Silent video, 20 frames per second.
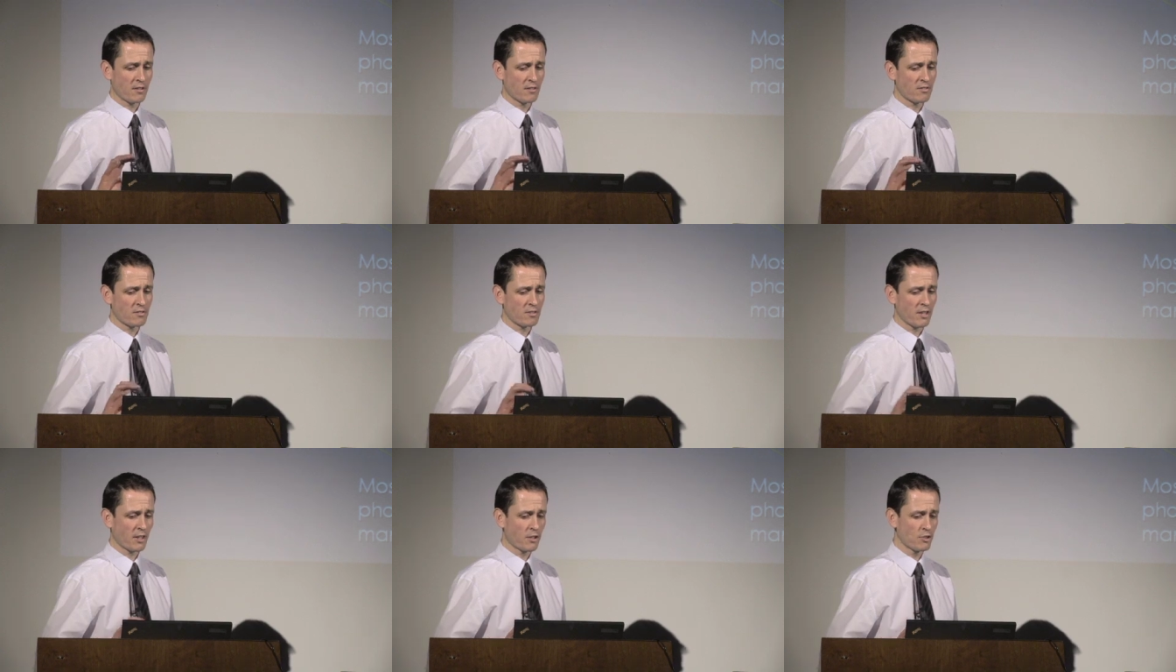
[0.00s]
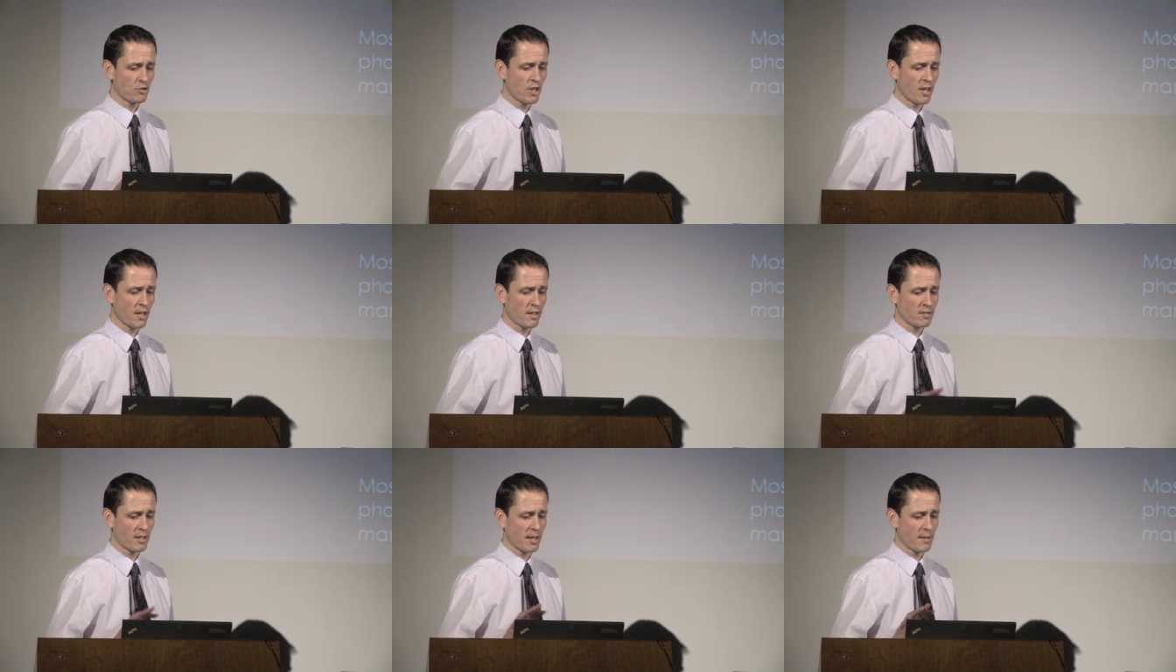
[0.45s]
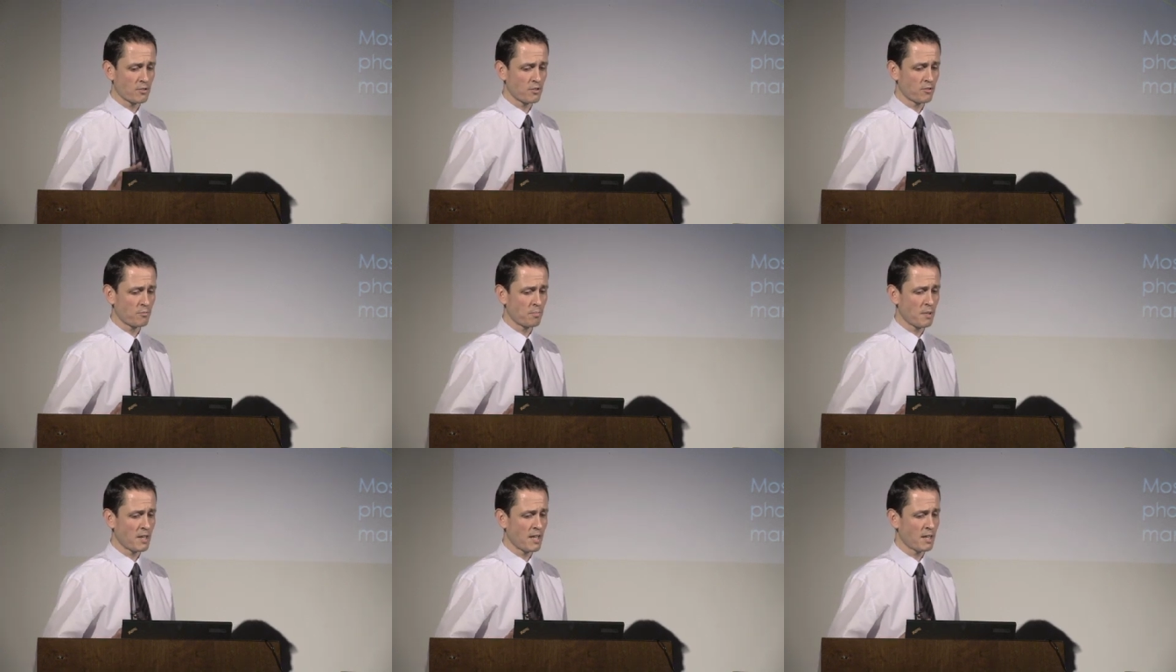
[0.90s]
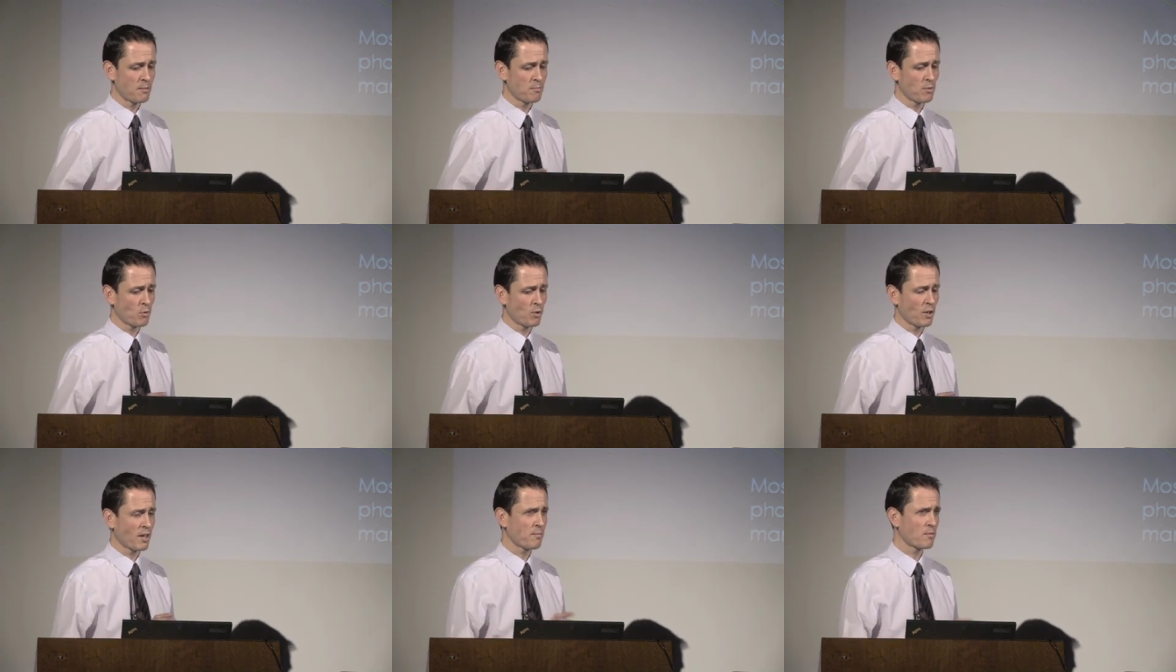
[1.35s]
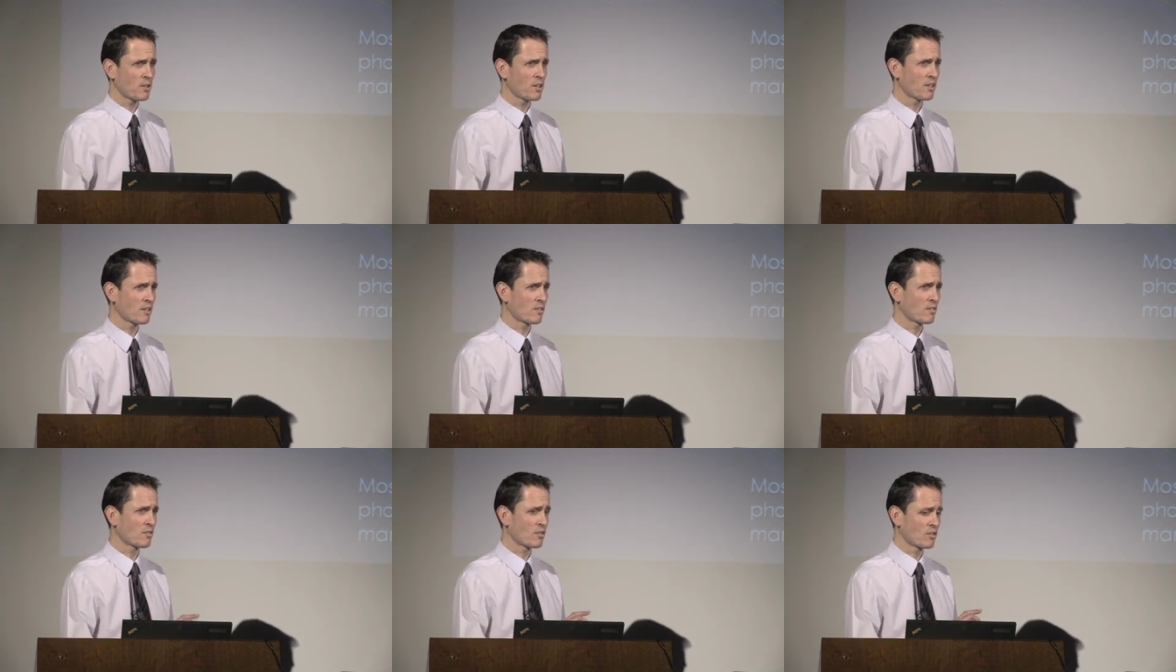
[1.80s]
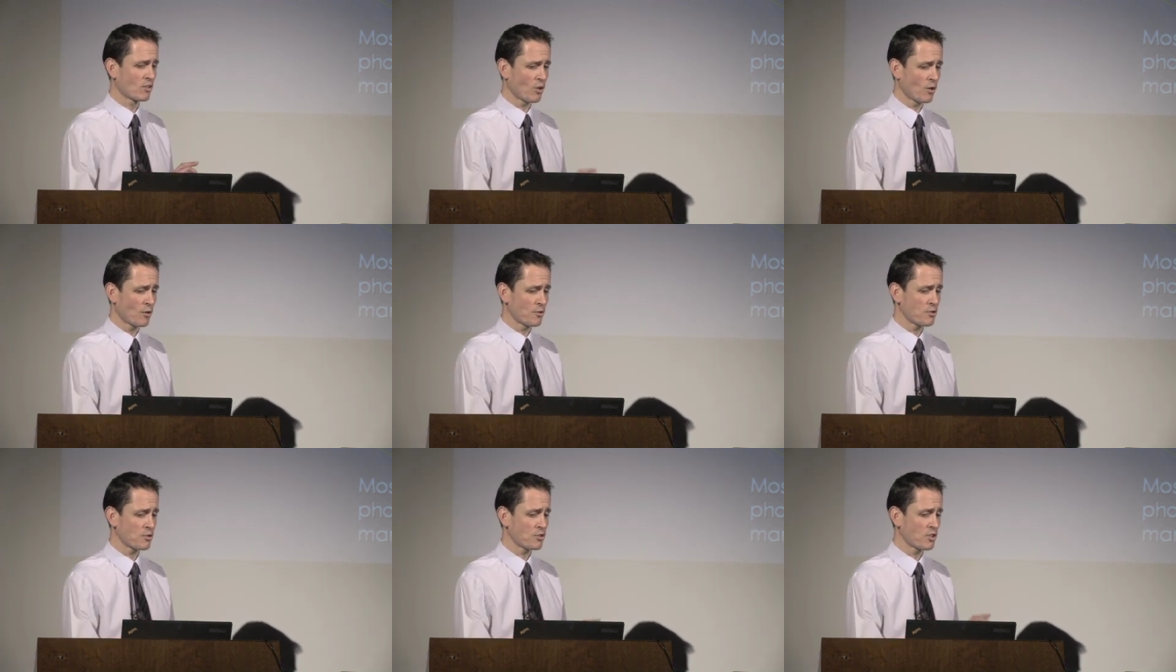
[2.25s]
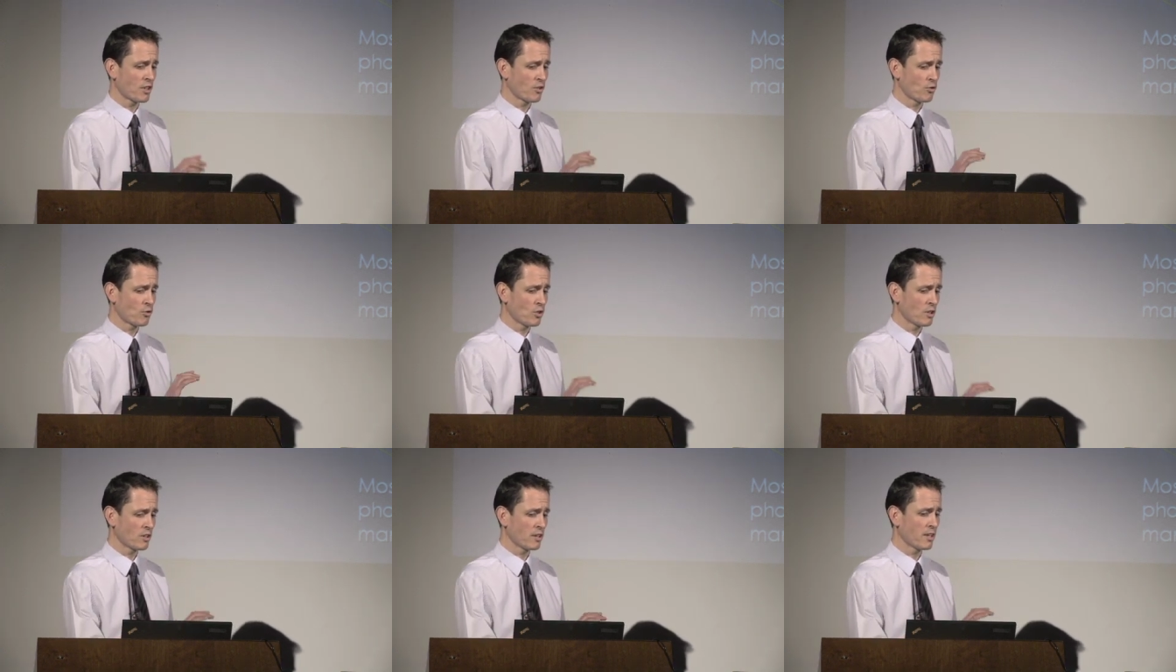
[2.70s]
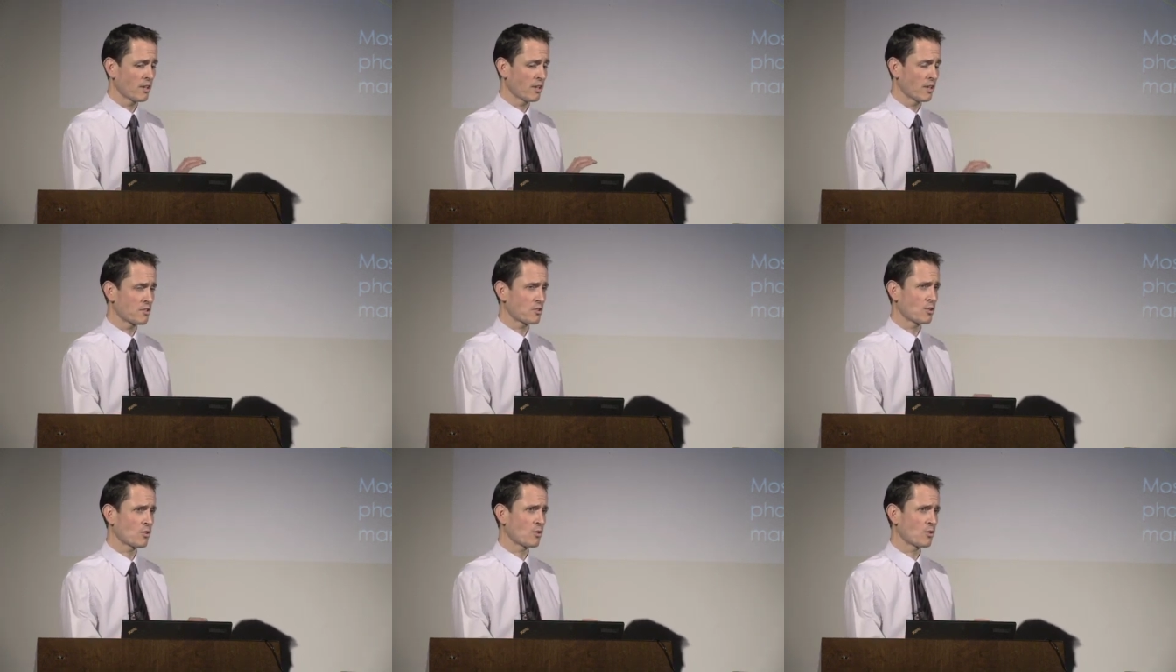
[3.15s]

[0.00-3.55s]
psychogenic types of pain, but what I'm going to concentrate really is